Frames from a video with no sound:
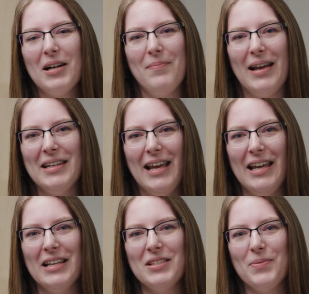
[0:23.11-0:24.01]
part of my
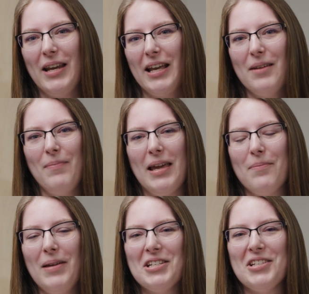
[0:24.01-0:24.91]
day is when I can make a
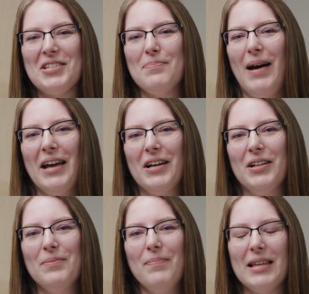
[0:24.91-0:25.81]
patient
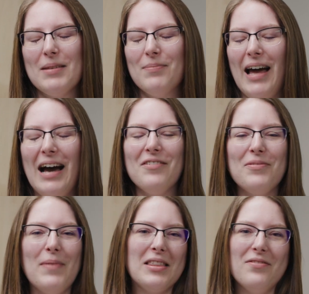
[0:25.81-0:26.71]
smile, make them laugh,
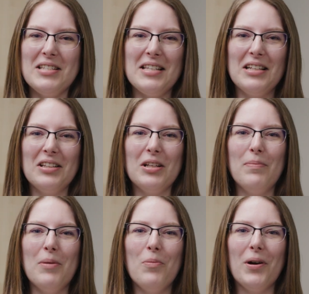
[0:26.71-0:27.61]
make the visit a little
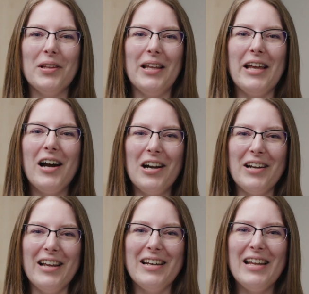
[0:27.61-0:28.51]
bit more
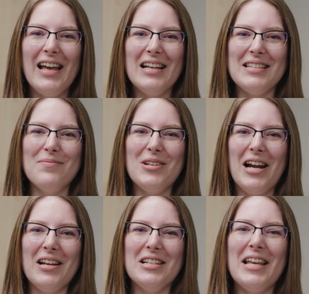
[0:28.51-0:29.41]
lighthearted as I'm
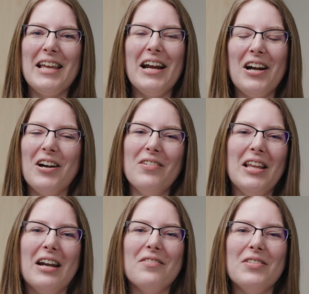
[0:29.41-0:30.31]
trying to take care of a
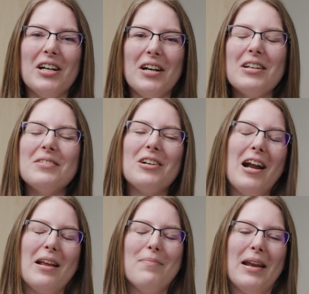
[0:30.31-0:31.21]
lot of their
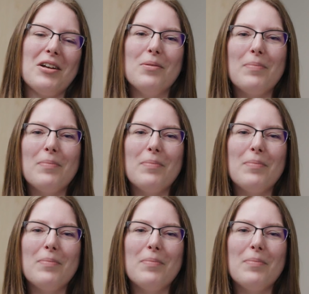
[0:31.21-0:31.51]
chronic medical